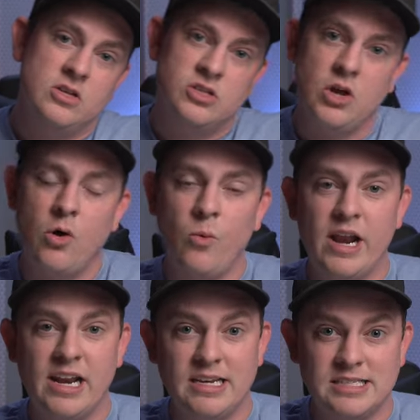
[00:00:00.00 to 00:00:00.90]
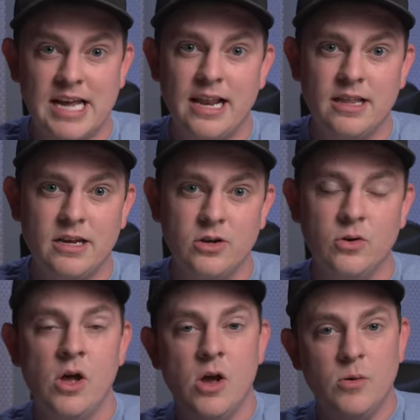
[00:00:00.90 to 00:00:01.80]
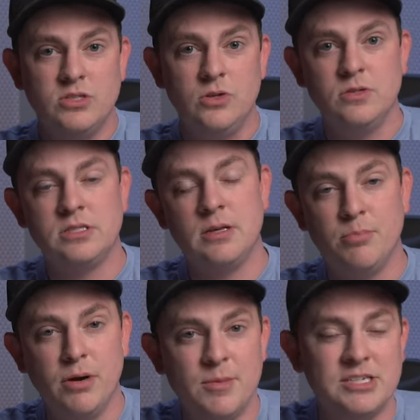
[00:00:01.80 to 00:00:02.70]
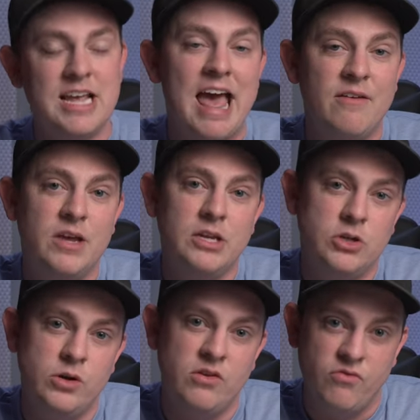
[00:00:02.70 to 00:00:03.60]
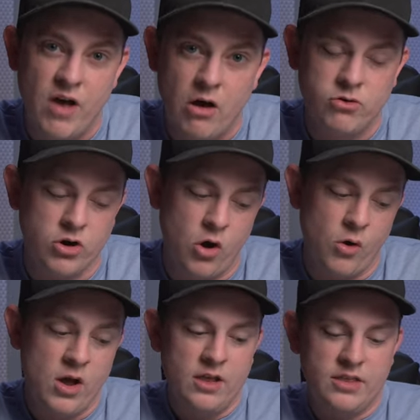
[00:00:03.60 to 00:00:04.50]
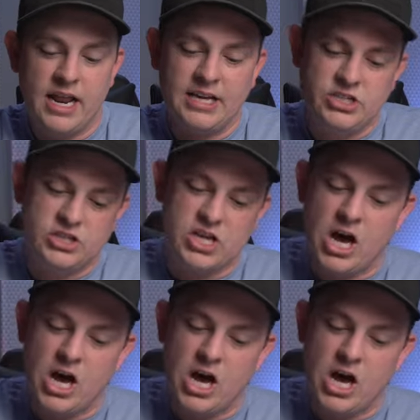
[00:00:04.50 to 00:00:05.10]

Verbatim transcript: So what I decided to do was use some pretty much heavy duty Velcro that I just